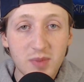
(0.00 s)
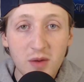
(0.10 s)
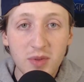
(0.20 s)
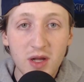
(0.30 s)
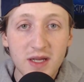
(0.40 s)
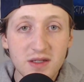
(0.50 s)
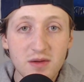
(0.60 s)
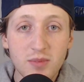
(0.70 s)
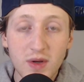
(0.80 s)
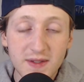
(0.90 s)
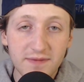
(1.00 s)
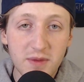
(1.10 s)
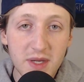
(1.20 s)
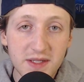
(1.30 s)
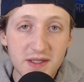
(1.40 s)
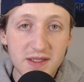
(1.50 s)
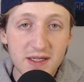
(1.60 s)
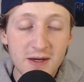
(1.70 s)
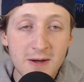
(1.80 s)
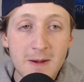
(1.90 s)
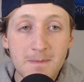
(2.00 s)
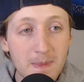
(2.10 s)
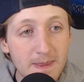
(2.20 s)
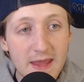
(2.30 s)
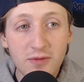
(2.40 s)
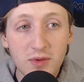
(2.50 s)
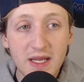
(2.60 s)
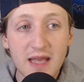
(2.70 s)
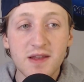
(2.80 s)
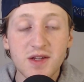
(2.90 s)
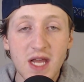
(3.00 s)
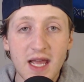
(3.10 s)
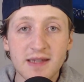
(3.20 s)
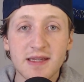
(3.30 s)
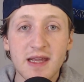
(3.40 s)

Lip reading: plug at certain points off the bench this year. Never really got the chance,